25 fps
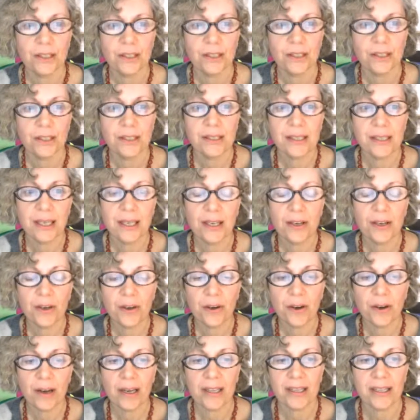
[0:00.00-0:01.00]
The
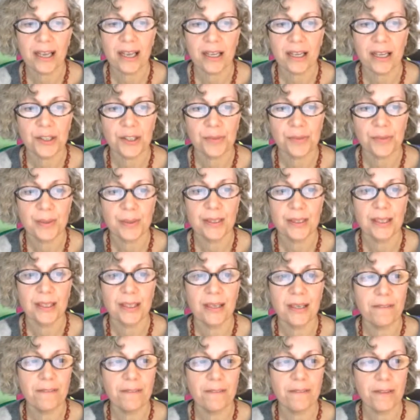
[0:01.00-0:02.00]
secure attachment
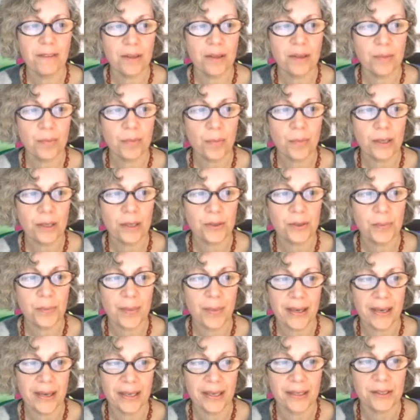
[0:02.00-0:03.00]
infant-mother
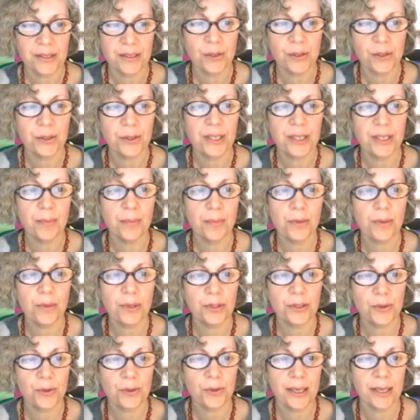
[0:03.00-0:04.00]
pairs who
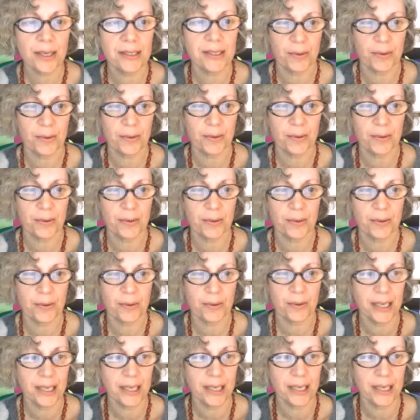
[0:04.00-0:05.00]
demonstrate this type
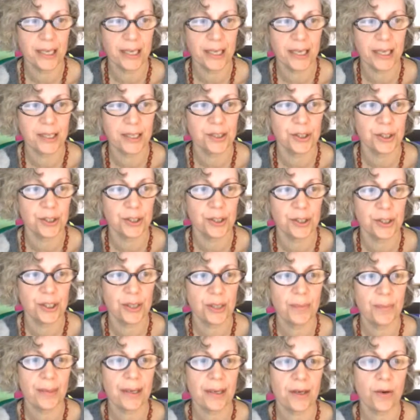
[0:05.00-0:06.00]
of
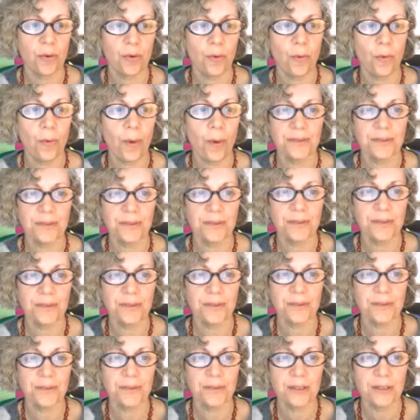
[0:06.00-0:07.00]
relationship are quite
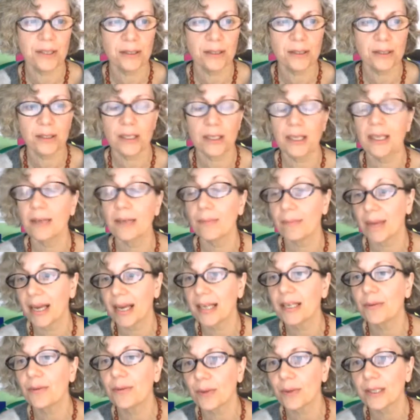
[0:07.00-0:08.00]
different in
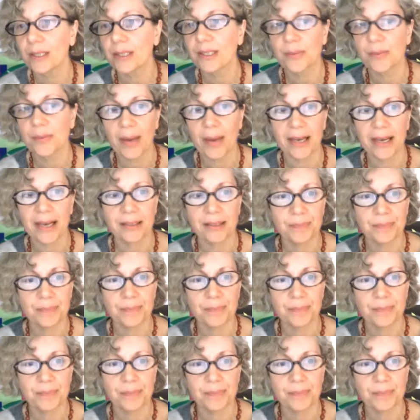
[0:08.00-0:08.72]
many respects.